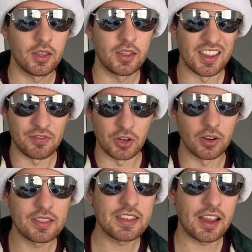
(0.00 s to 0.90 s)
if you're
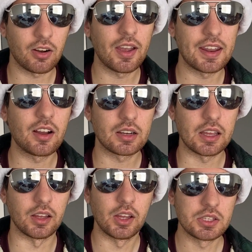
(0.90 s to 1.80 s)
in the Arrowhead
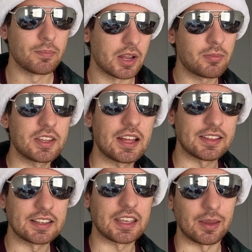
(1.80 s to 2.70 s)
area, you better be at
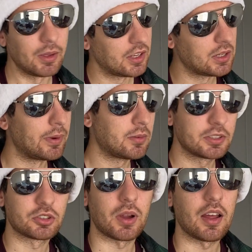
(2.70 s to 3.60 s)
that game. You better be
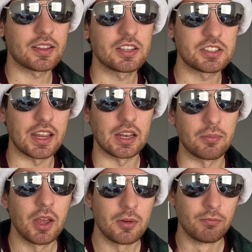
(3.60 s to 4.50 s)
surrounding the stadium,
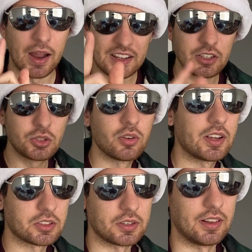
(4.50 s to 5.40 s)
ready to do a
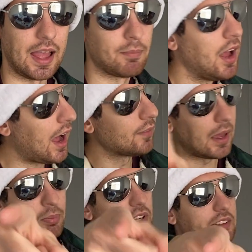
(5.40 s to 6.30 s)
victory lap. I'm
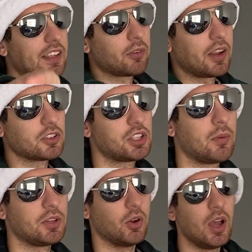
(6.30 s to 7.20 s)
not predicting a Raiders
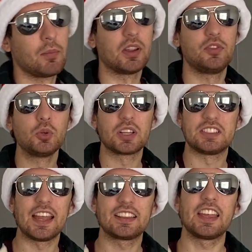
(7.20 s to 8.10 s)
W, but if you could
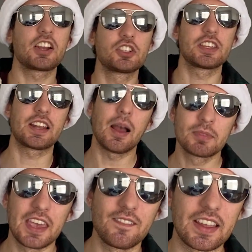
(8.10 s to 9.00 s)
take the energy that I'm
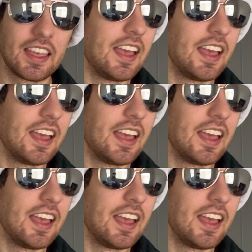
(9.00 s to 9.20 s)
giving